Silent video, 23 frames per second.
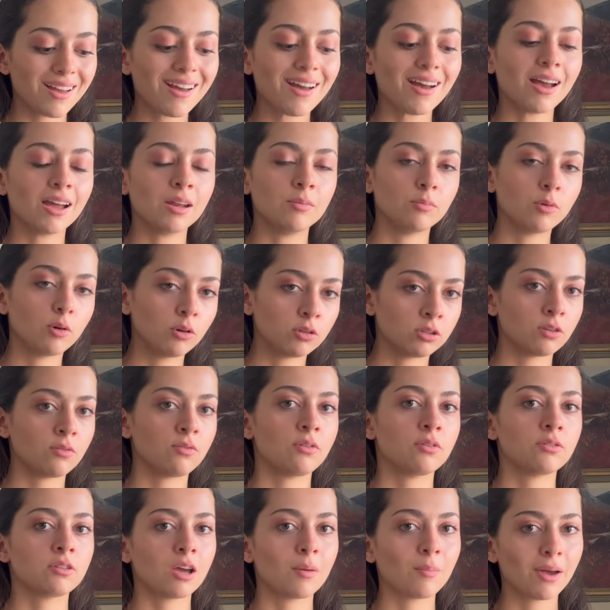And most of the
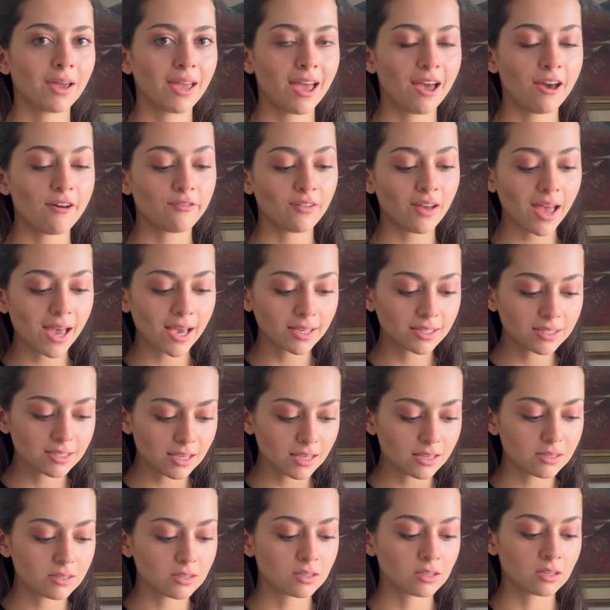time I have
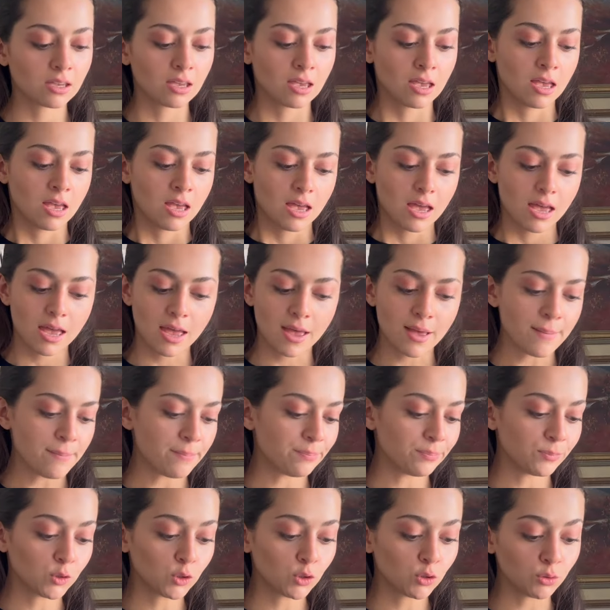access
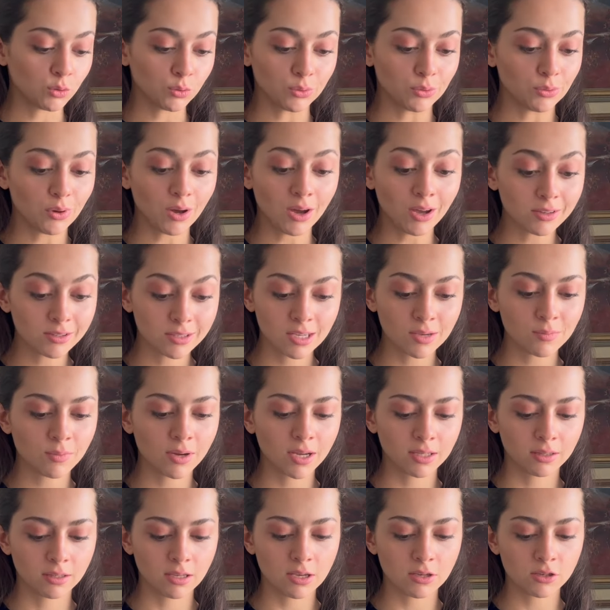to asking my
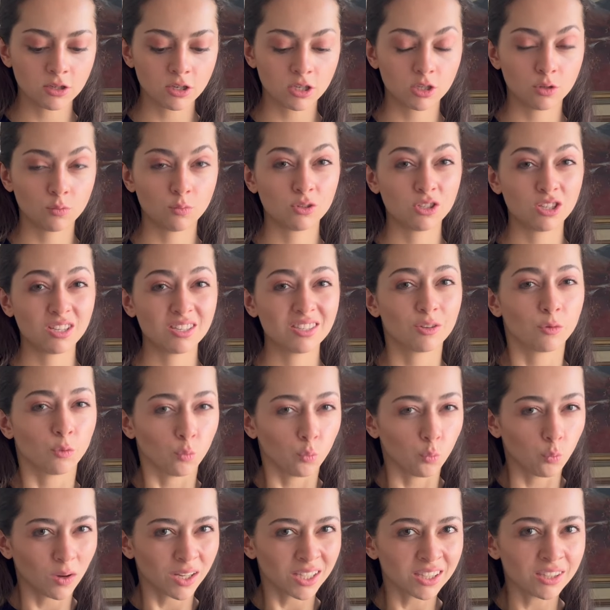teachers, which is
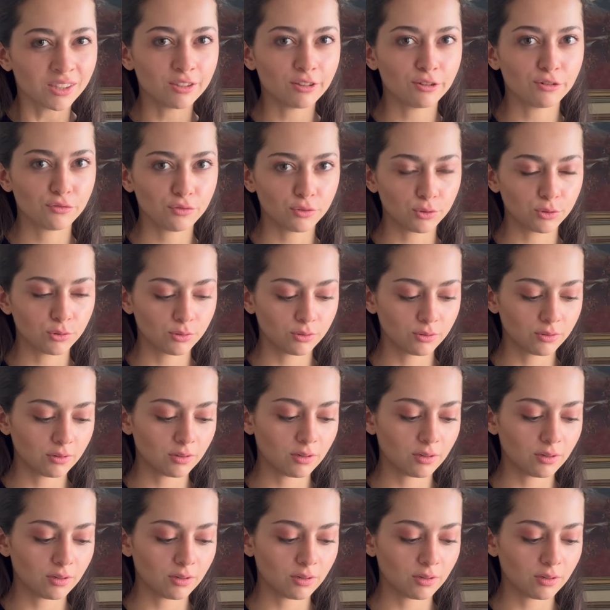wonderful.